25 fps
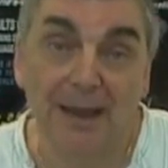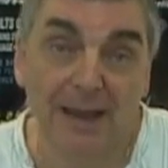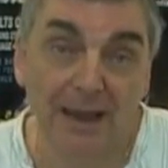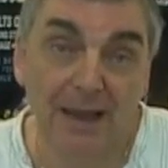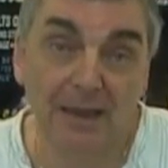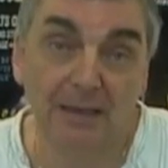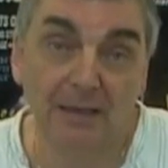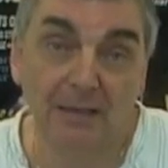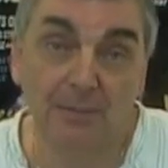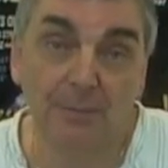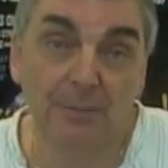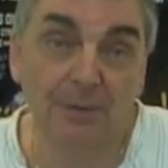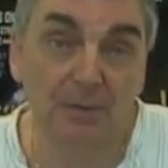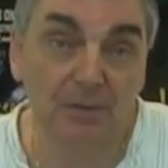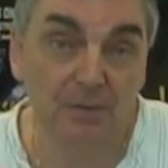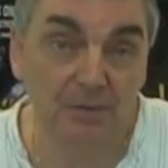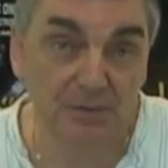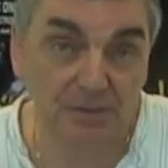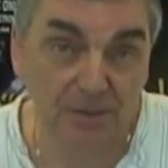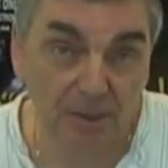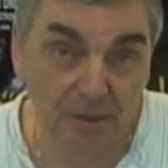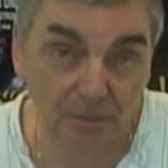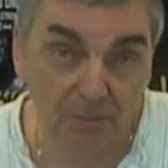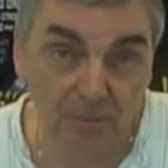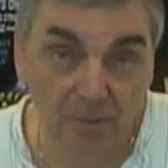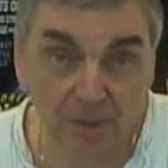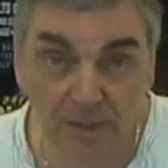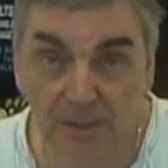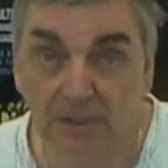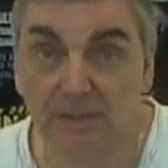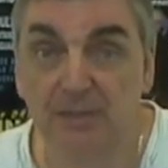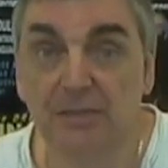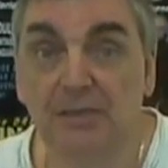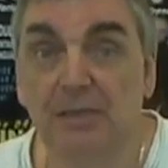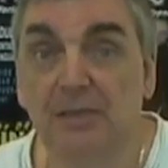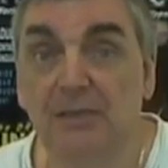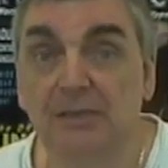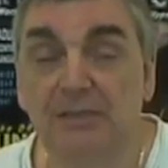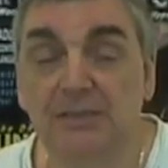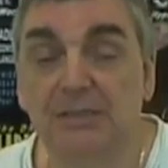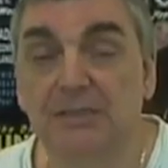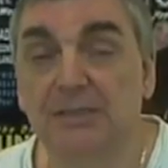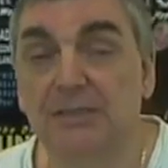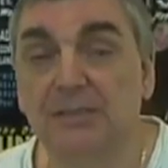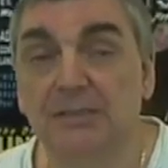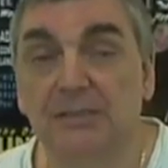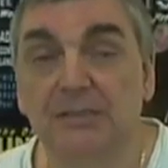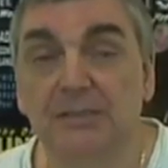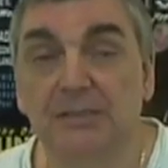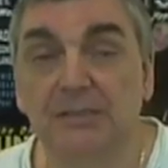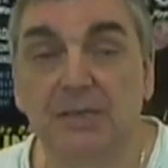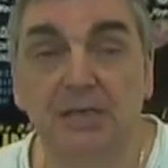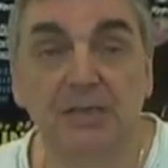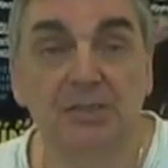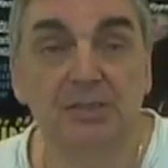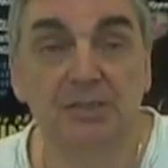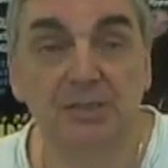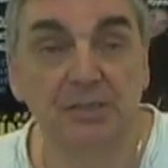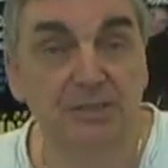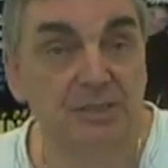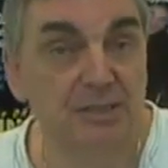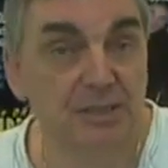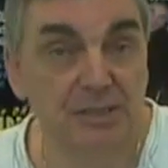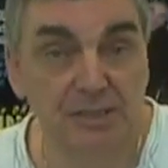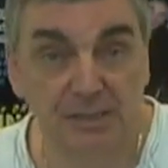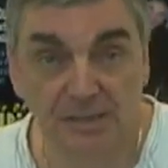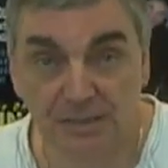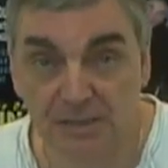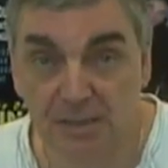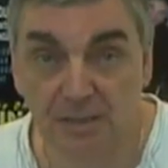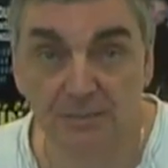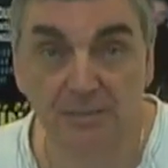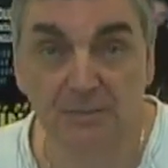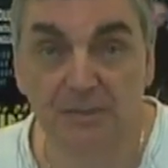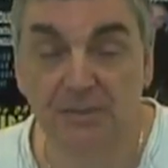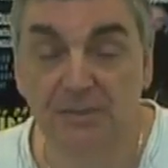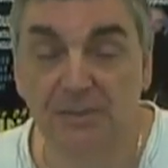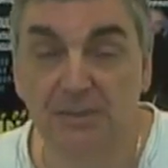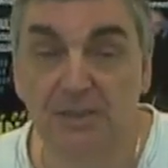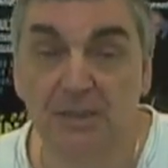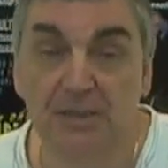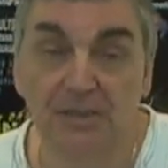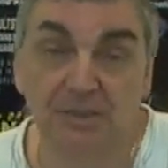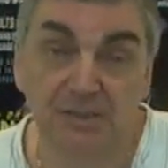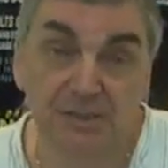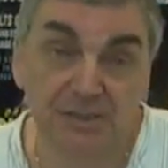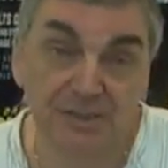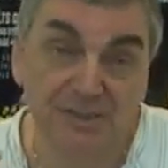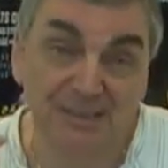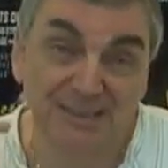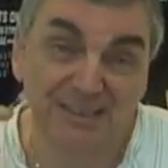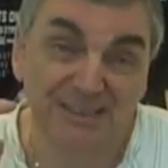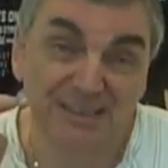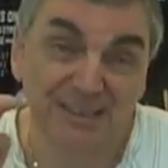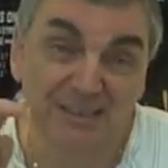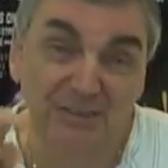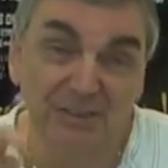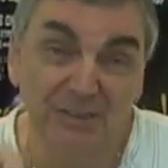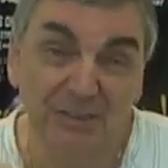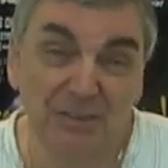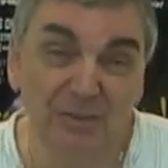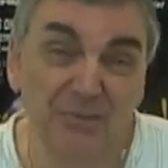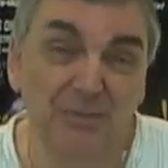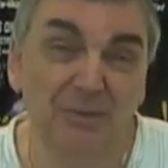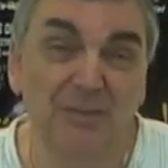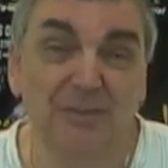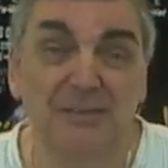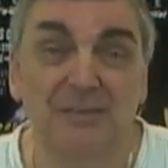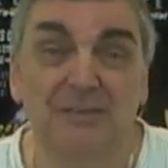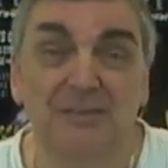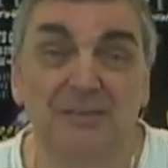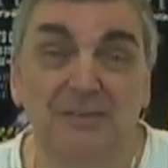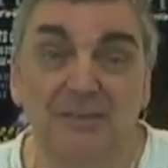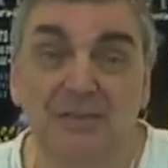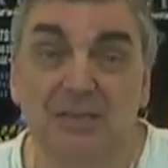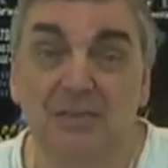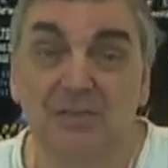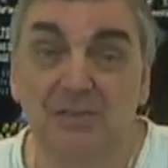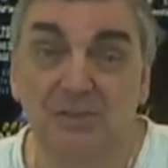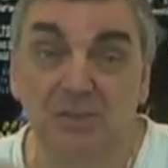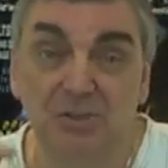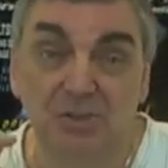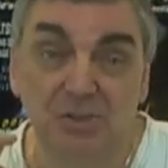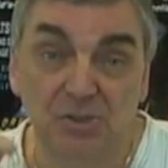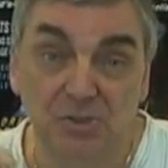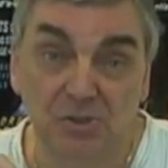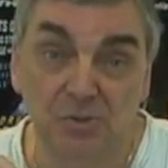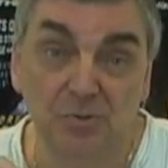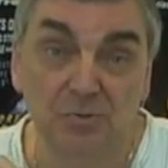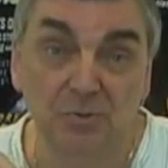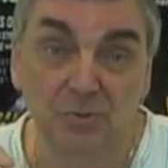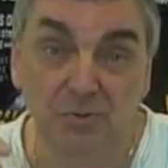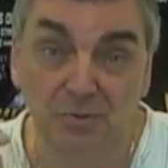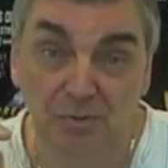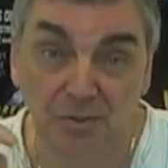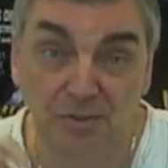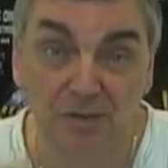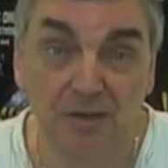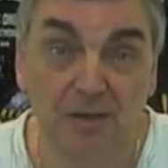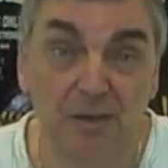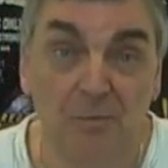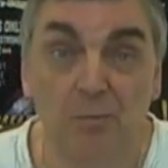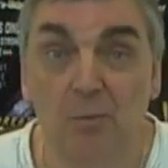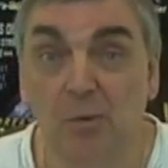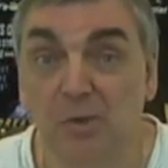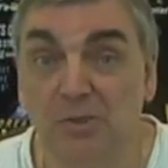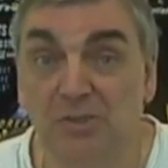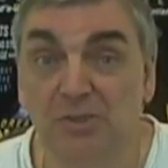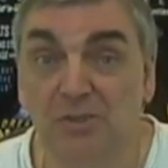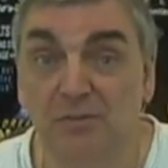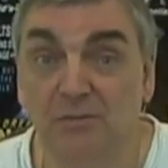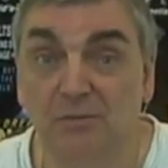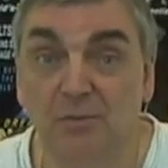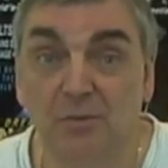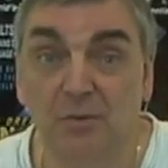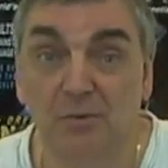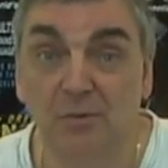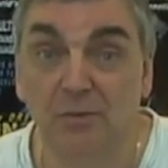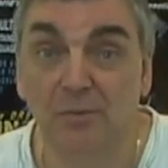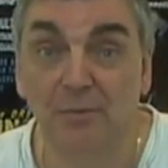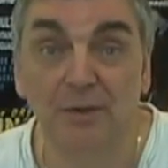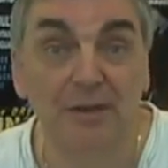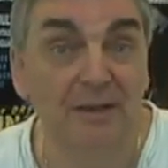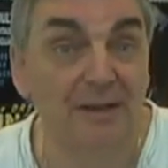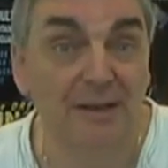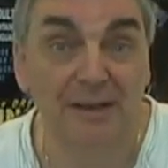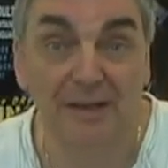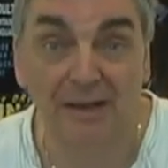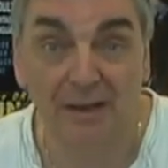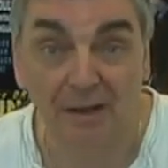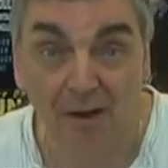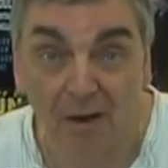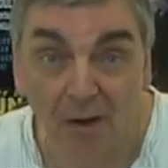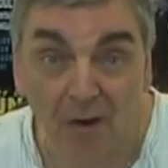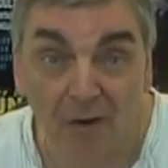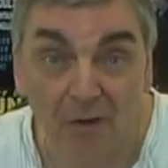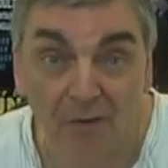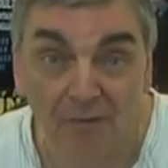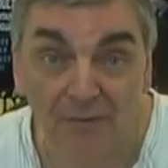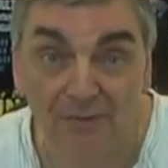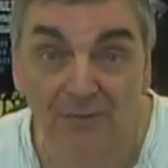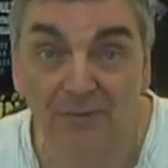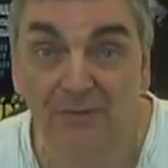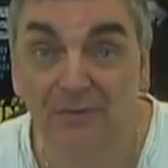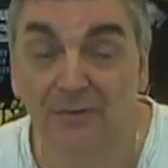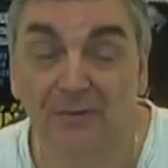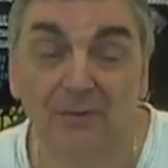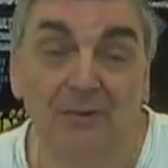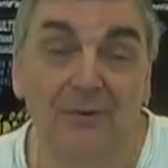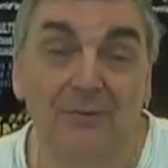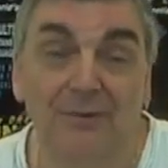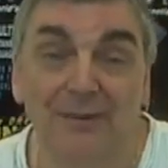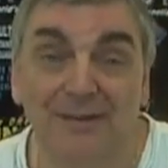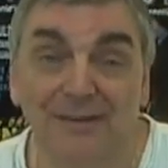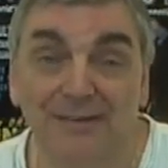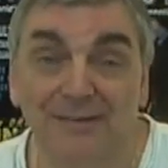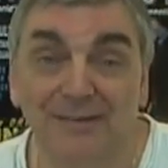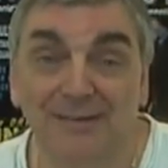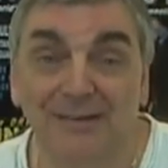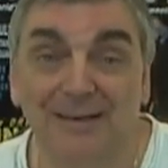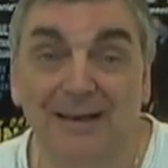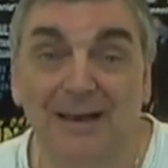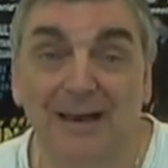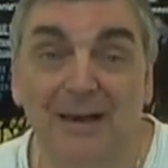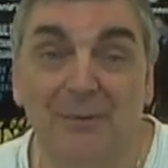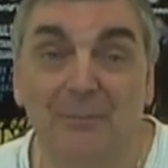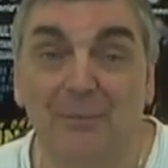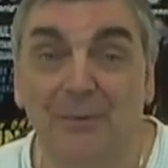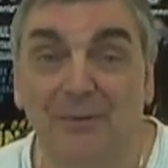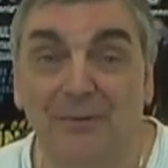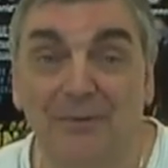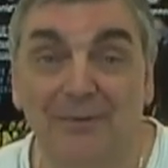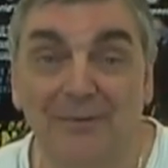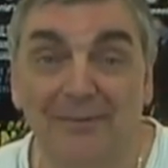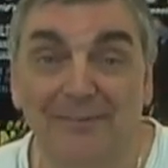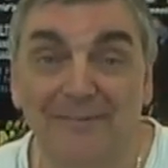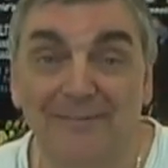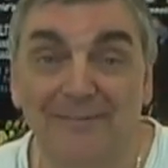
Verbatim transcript: And because I recognise that there's dangers, I accept there's dangers, I tell you that there's dangers, you know that I'm watching for them and they aren't going to happen.